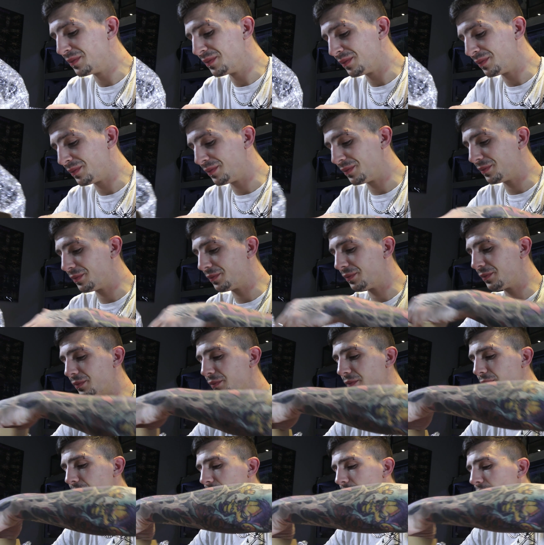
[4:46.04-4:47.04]

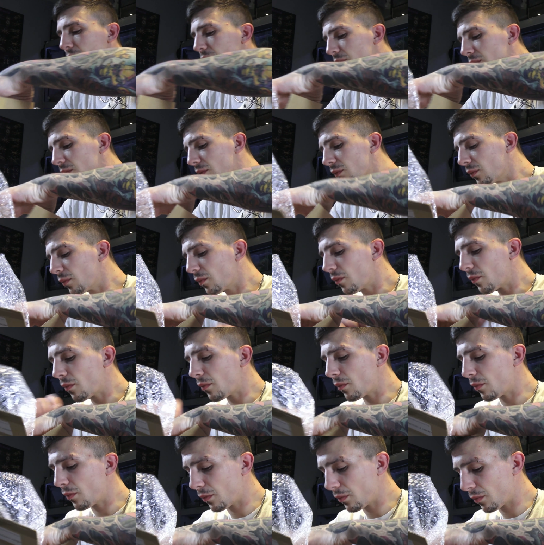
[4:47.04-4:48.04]

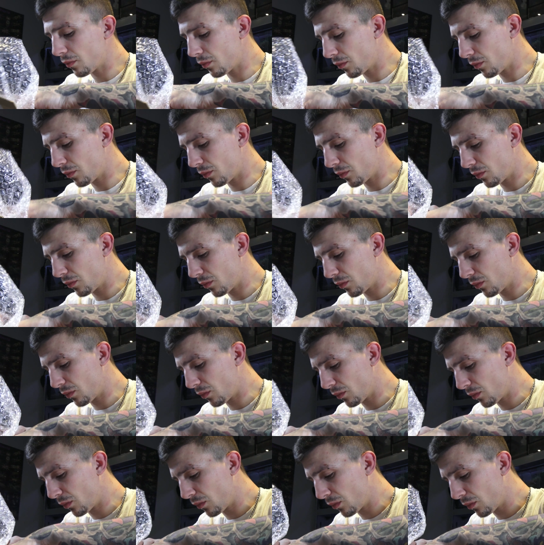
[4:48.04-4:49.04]

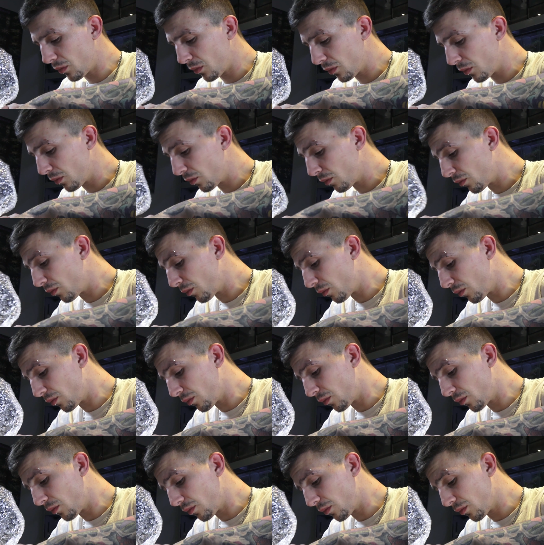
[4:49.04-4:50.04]

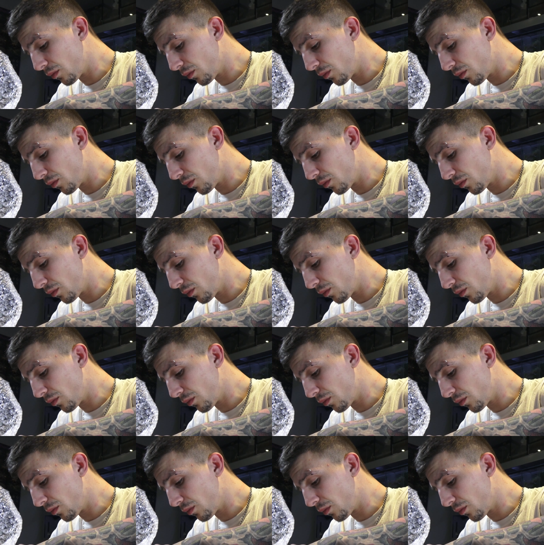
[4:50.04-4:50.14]
Nobody speaks.